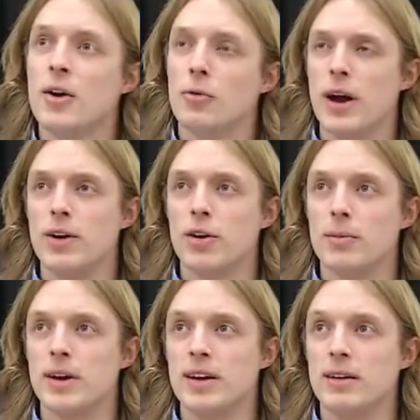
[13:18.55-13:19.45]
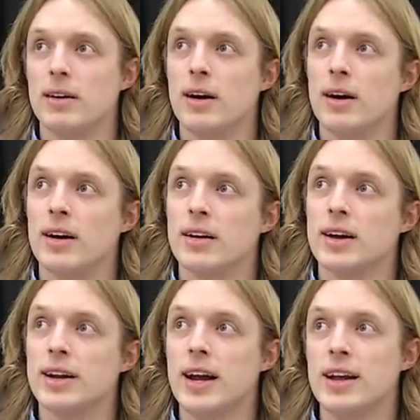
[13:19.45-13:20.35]
Red Army
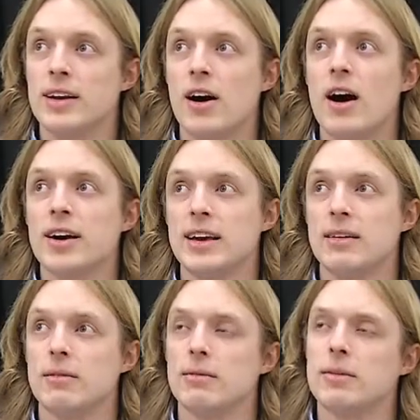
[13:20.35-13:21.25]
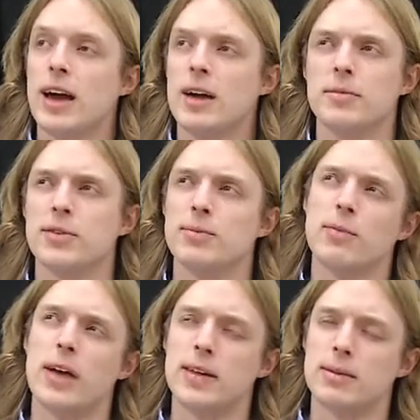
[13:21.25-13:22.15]
Canadian hockey game
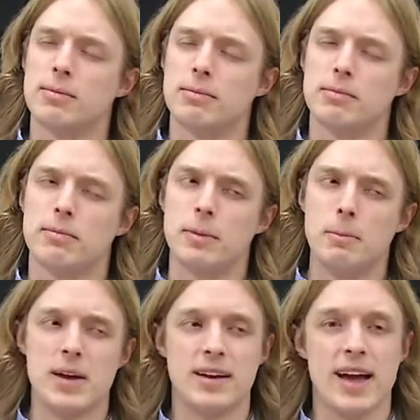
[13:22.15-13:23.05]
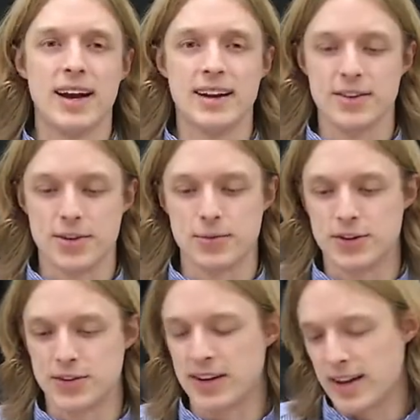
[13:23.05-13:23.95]
from, I think, the mid-'80s, in
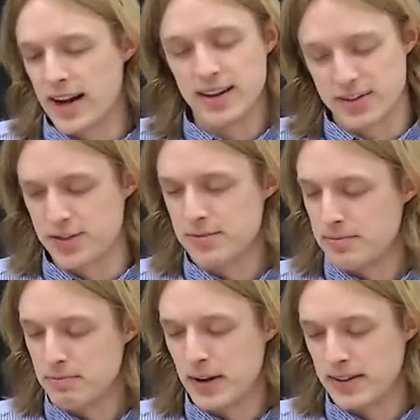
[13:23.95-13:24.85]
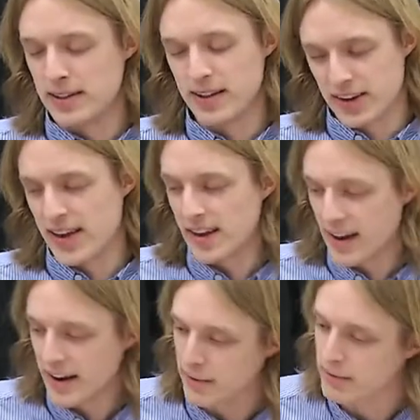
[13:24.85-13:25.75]
which the Canadians just beat the living
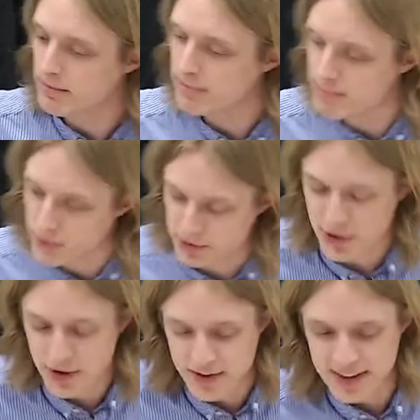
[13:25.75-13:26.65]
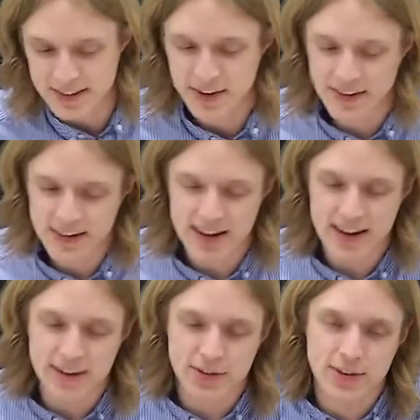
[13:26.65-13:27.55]
hell out of the Soviets on the
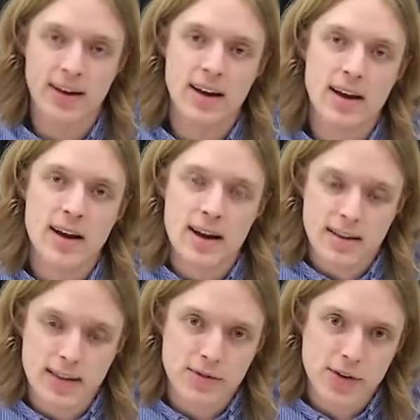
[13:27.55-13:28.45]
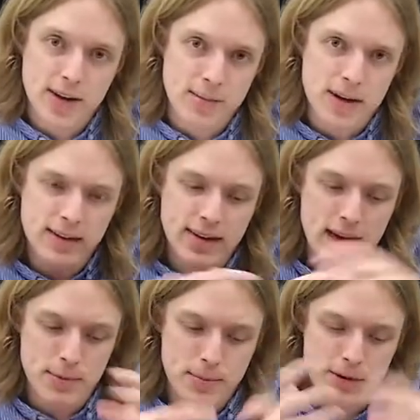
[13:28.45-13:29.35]
ice. So they've tried to make the
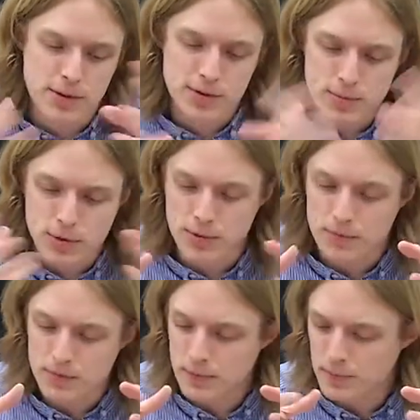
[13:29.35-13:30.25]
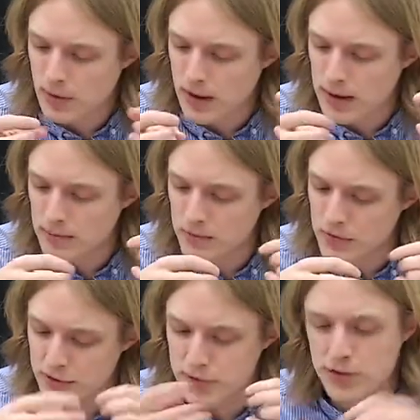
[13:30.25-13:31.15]
game appeal to a more
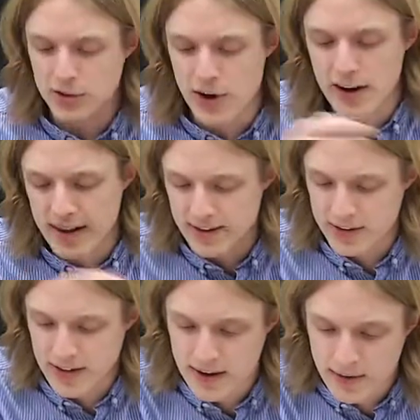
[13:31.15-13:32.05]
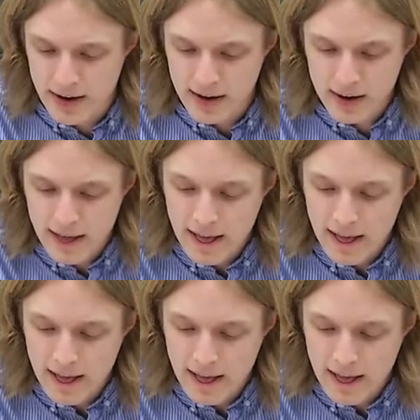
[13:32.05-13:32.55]
diverse audience that way.